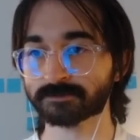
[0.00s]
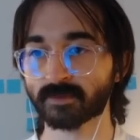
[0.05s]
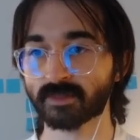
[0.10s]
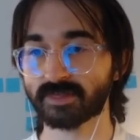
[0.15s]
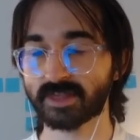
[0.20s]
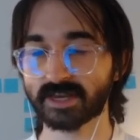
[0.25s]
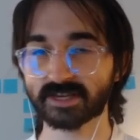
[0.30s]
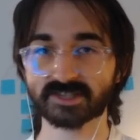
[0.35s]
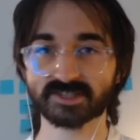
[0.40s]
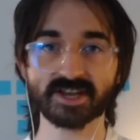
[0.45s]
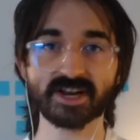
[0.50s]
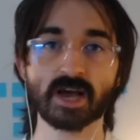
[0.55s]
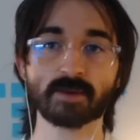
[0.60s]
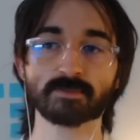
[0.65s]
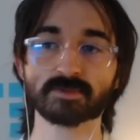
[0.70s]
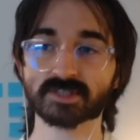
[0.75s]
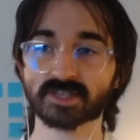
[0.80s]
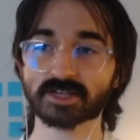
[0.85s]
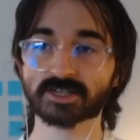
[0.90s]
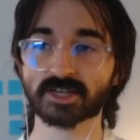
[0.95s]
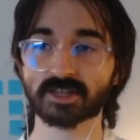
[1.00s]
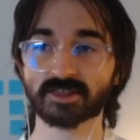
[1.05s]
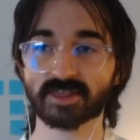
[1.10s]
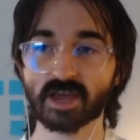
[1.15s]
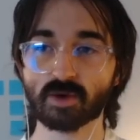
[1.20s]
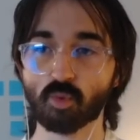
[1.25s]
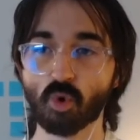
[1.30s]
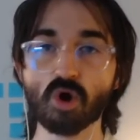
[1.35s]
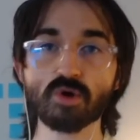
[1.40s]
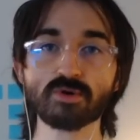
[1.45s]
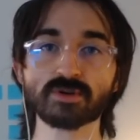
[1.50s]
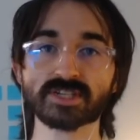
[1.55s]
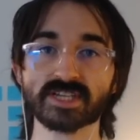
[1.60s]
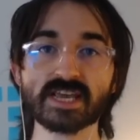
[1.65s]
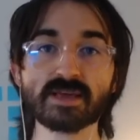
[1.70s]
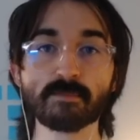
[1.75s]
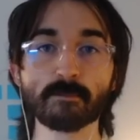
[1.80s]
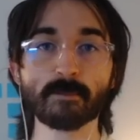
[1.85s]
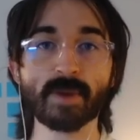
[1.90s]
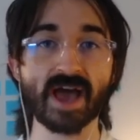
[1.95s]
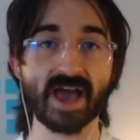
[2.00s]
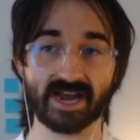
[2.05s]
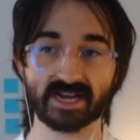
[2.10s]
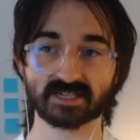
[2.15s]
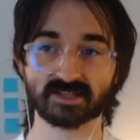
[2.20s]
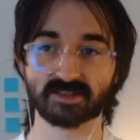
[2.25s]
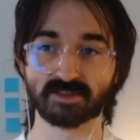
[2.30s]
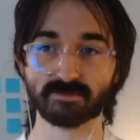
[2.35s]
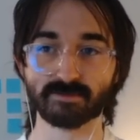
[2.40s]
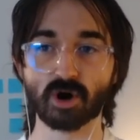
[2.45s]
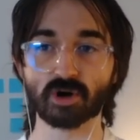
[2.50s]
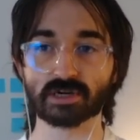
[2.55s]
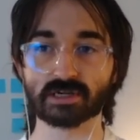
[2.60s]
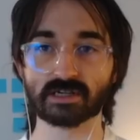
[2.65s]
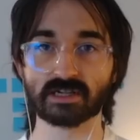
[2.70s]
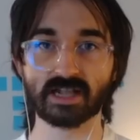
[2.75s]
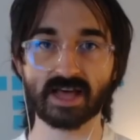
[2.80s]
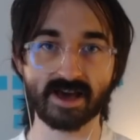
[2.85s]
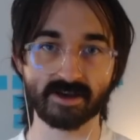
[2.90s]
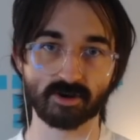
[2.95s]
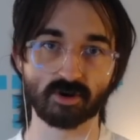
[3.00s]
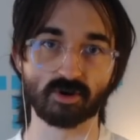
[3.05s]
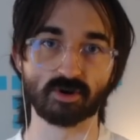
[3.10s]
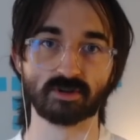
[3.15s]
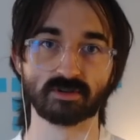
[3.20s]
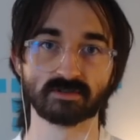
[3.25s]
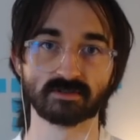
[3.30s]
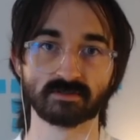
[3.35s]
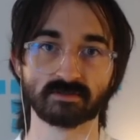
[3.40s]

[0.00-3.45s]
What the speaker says: they're set up such that they won't impact the model at all.